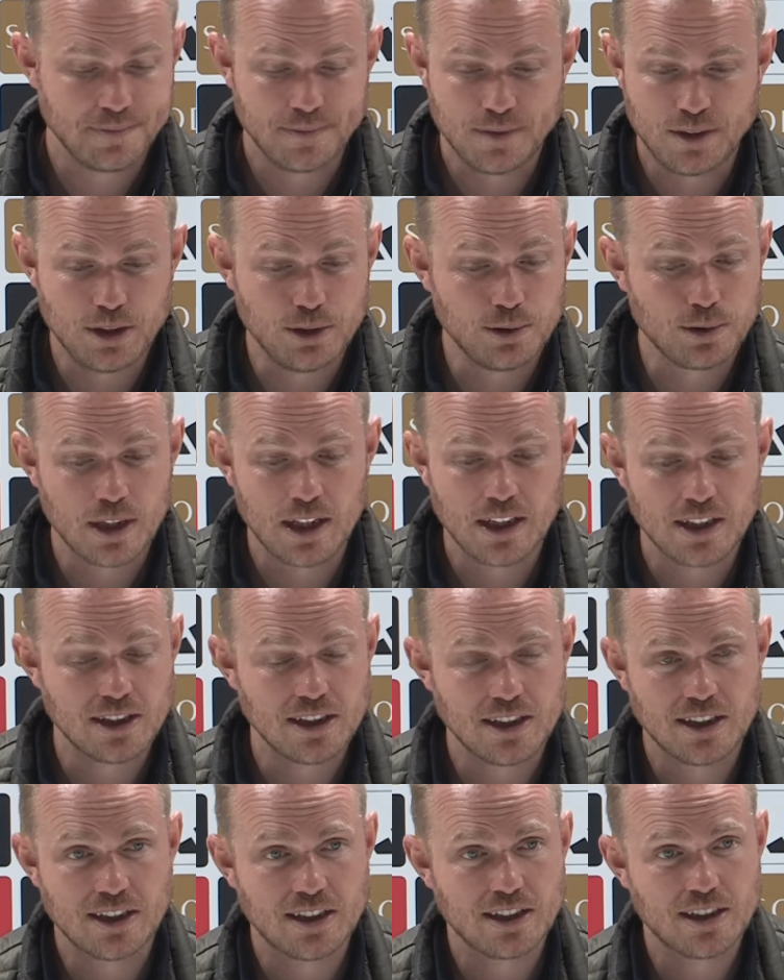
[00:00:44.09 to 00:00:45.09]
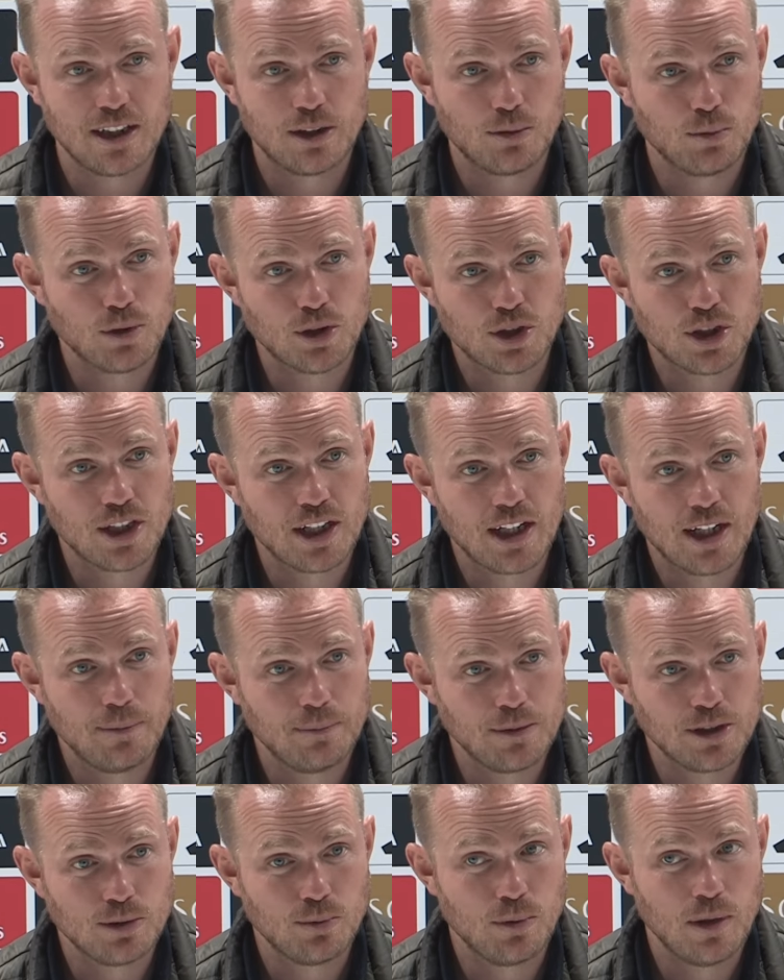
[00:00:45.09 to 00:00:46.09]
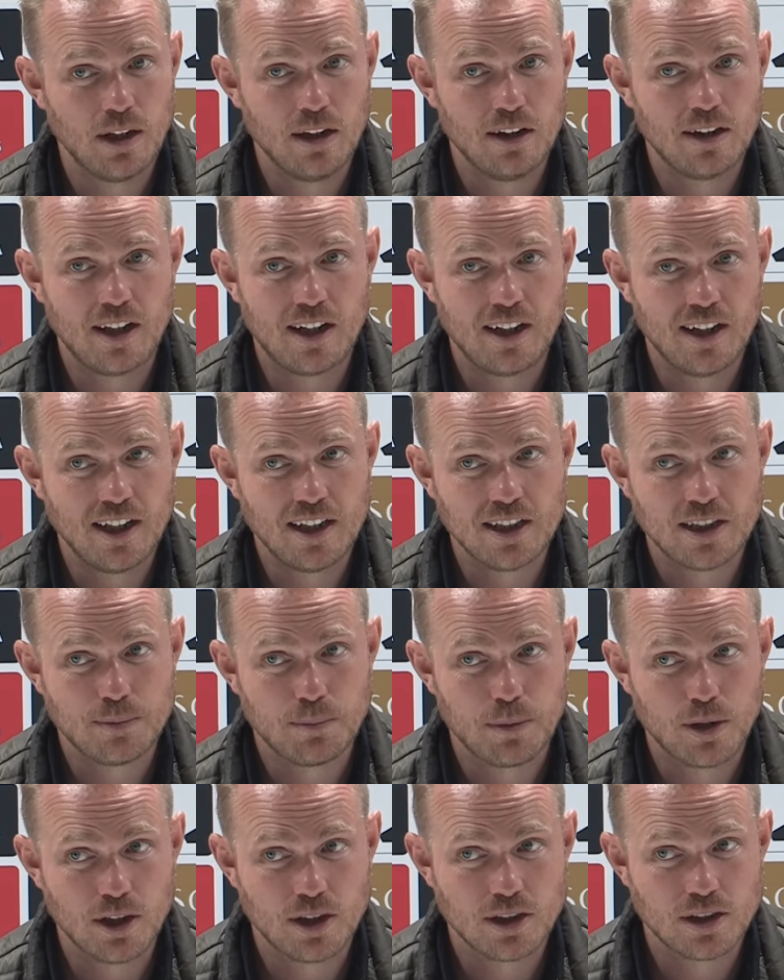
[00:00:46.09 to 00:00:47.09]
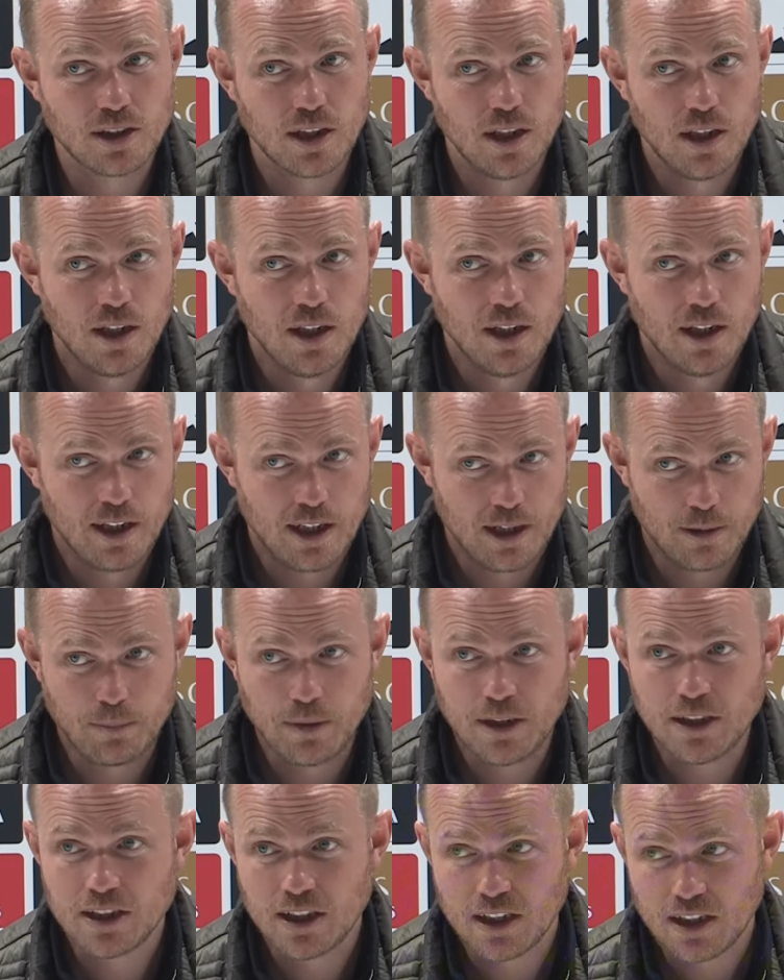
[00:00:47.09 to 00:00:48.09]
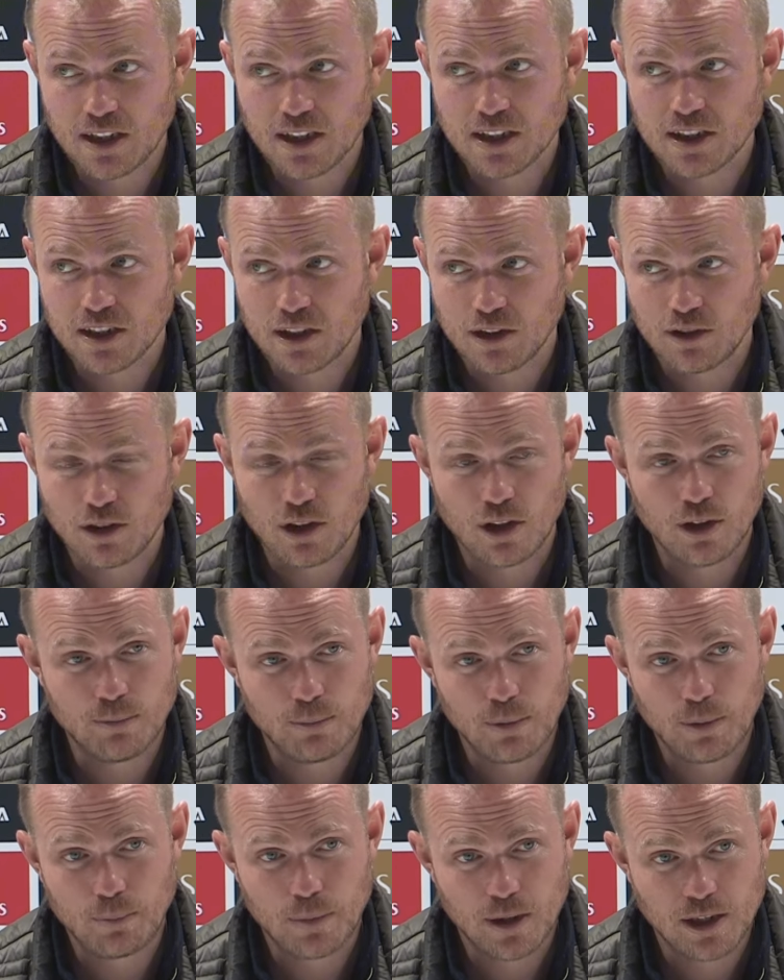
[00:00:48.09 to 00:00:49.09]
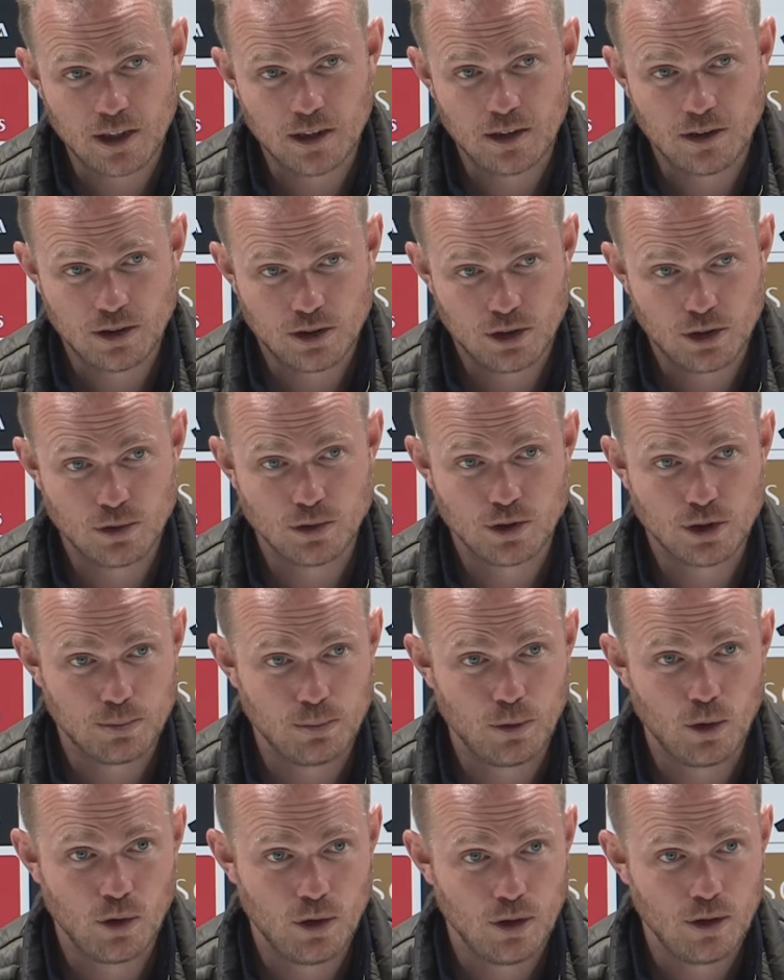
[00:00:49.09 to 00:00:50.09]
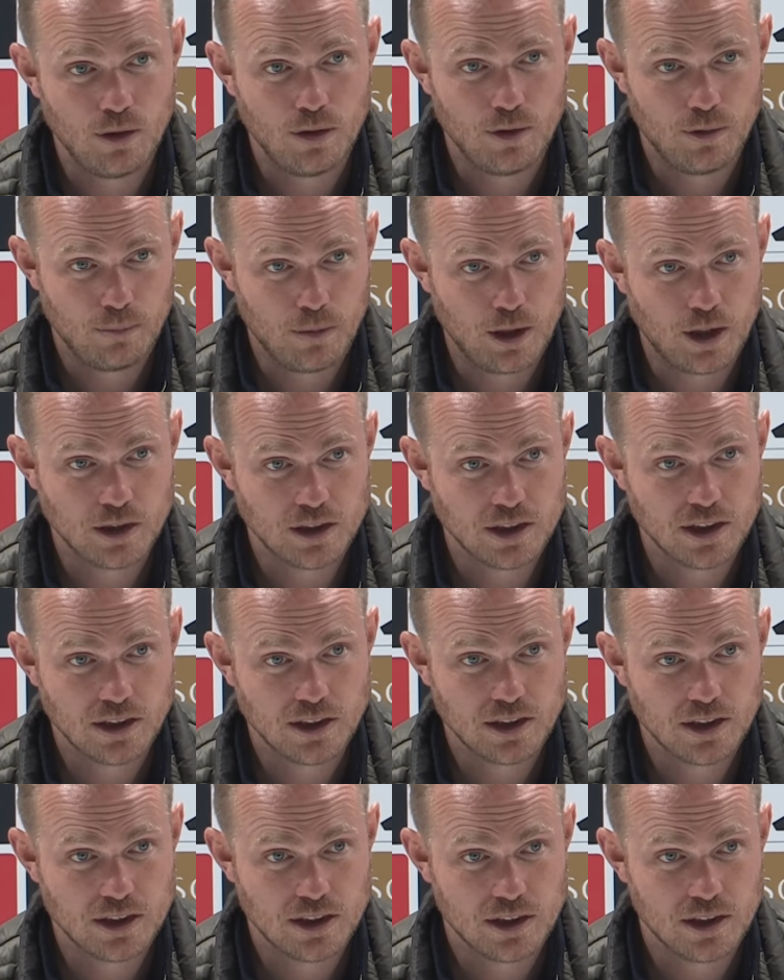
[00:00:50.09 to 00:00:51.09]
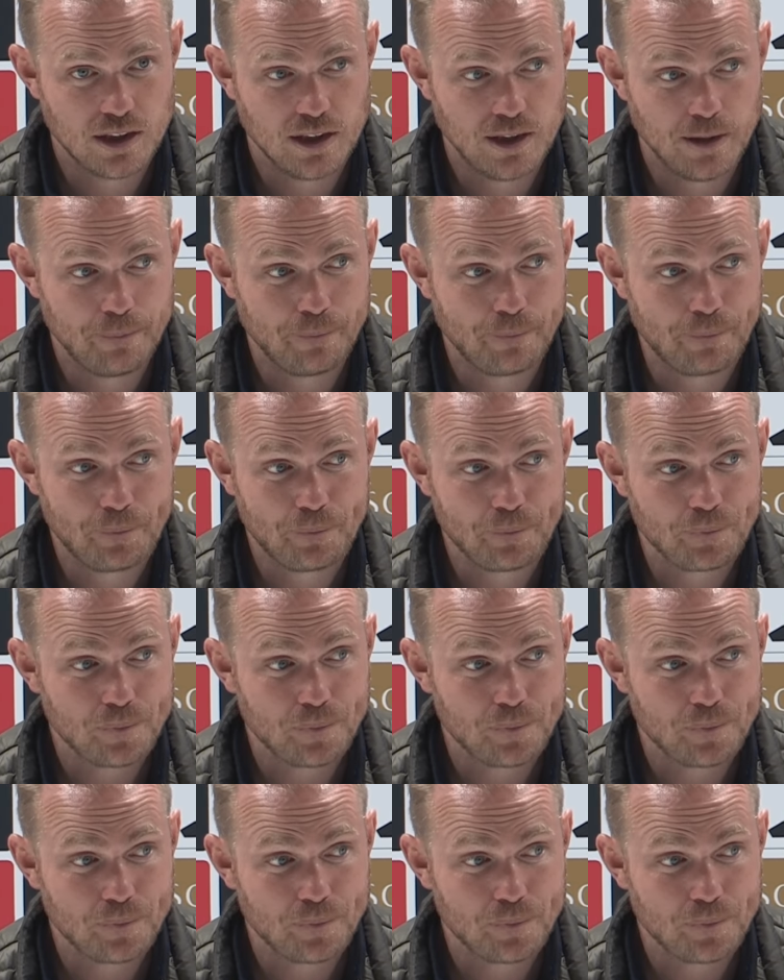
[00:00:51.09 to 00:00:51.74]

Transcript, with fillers: you guys that, that watch the game as well that it is because that means it gets determined by so small margins. Um,